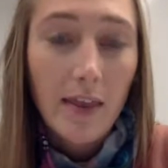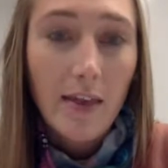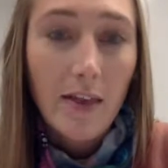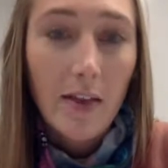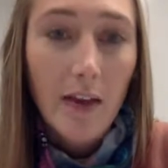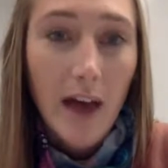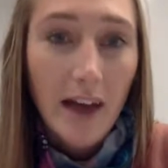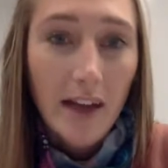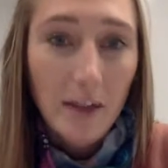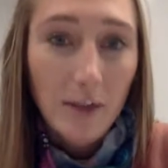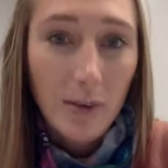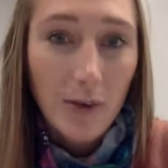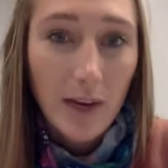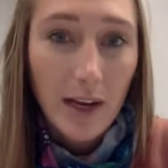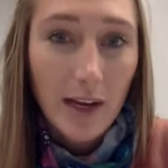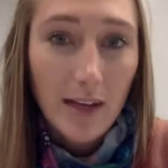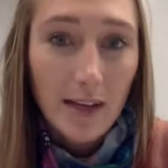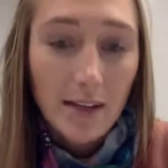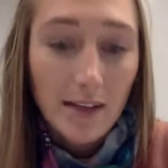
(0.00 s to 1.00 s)
And then the
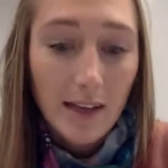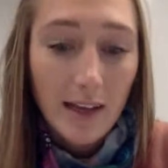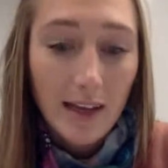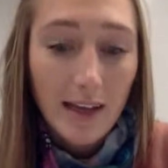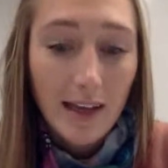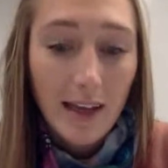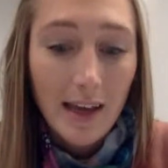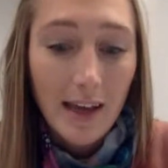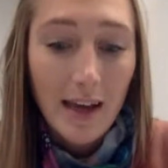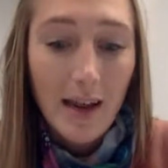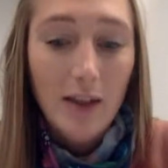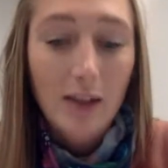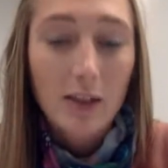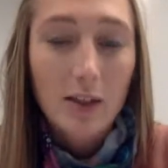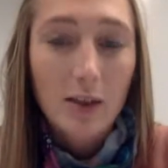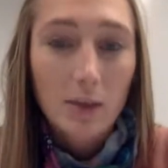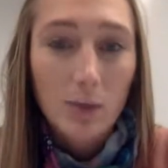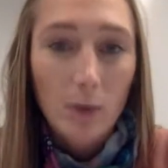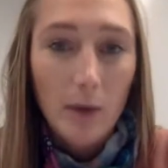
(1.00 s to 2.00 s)
last one is
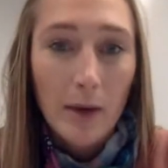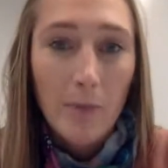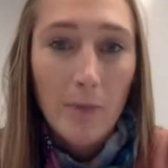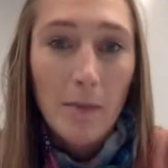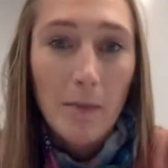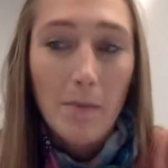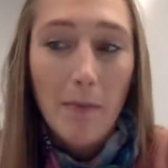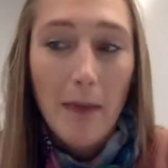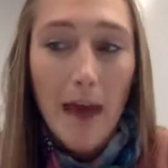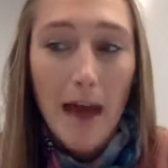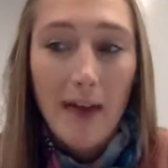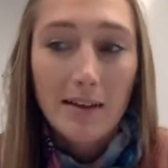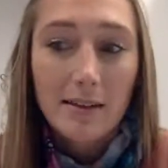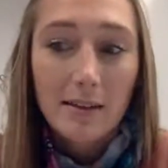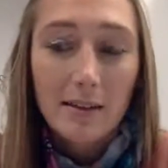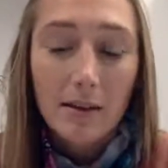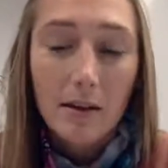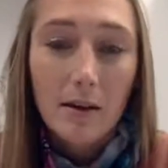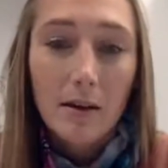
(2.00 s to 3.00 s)
get a swim
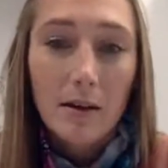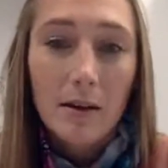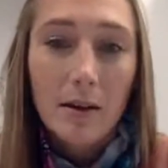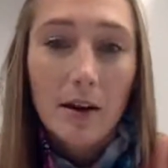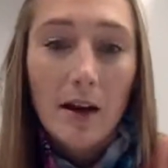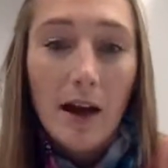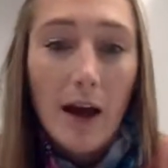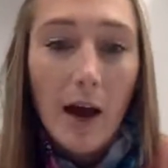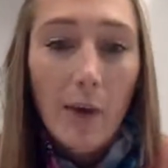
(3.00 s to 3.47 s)
mask.